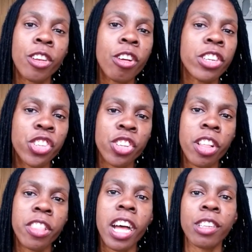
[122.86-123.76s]
a
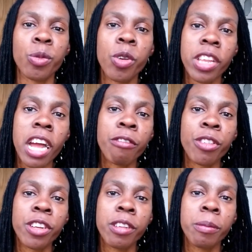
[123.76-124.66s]
nutshell, that's what the
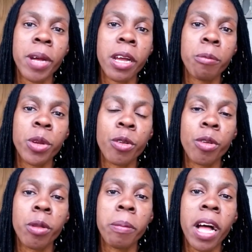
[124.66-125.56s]
African
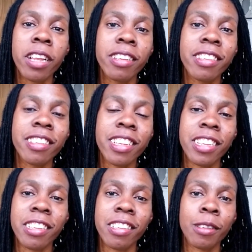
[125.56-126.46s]
biomineral balance
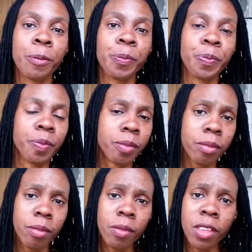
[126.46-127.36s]
is.
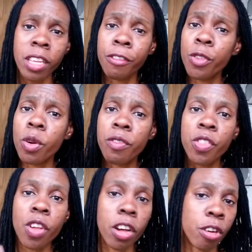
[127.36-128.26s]
If you have
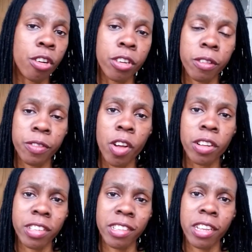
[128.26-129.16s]
not heard of
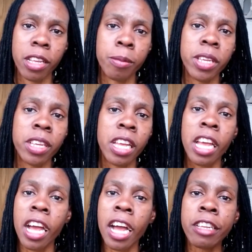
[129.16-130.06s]
Dr. SEBI,
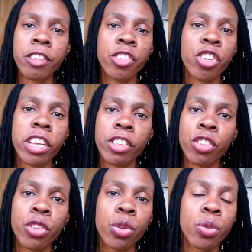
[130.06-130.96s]
I
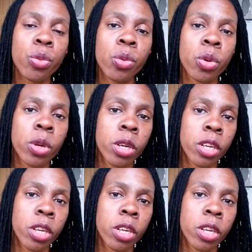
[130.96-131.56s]
suggest you